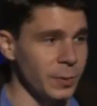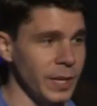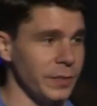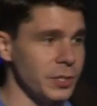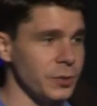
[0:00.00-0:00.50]
we
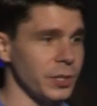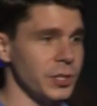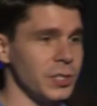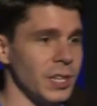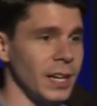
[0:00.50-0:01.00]
have
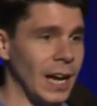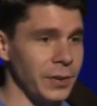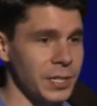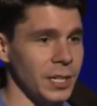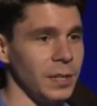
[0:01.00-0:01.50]
instructions on
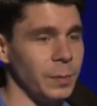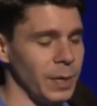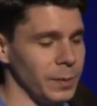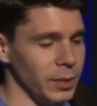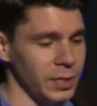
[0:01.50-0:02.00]
how to set up
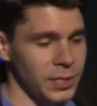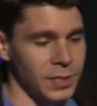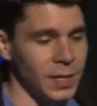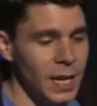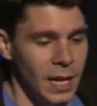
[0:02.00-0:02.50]
webhooks
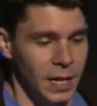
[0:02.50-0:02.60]
and